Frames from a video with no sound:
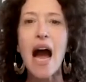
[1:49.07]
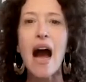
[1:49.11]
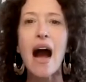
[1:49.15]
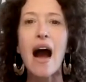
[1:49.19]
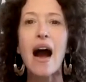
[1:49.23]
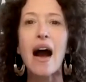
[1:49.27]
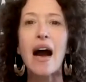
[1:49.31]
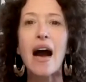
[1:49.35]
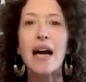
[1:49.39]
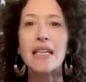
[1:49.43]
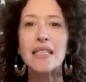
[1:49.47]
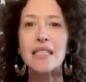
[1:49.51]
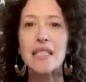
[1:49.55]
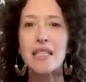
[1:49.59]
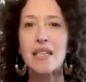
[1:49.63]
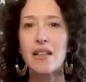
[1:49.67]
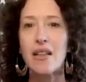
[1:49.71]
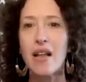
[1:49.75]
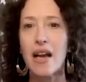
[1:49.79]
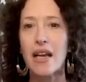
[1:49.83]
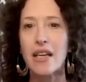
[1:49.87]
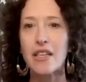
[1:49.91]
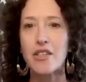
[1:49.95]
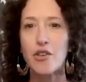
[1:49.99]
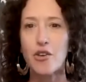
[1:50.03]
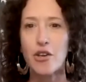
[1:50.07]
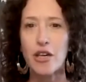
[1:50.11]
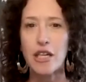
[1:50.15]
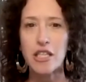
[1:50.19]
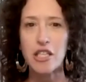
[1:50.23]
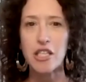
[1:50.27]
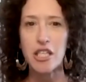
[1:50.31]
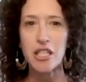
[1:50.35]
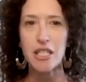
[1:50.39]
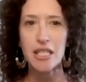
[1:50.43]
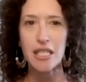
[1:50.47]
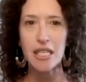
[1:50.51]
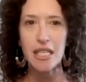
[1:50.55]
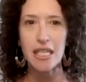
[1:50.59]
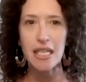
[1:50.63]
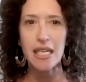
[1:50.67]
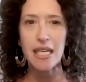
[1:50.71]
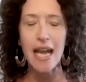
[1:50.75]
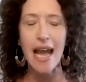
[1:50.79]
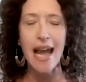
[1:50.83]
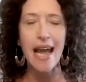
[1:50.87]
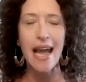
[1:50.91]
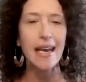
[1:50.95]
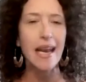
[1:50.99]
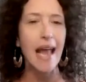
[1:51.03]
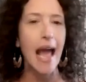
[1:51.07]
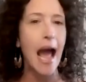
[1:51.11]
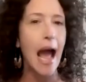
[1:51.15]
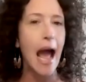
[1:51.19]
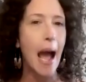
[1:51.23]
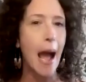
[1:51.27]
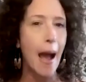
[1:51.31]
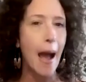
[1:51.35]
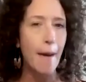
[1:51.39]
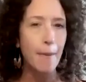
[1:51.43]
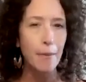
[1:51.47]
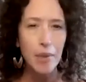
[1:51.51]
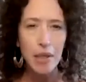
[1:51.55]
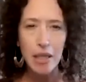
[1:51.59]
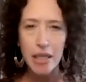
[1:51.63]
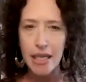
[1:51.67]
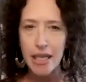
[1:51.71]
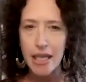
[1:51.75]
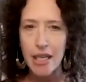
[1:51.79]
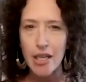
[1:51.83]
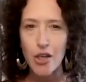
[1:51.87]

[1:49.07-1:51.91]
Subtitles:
I declined graciously and happily,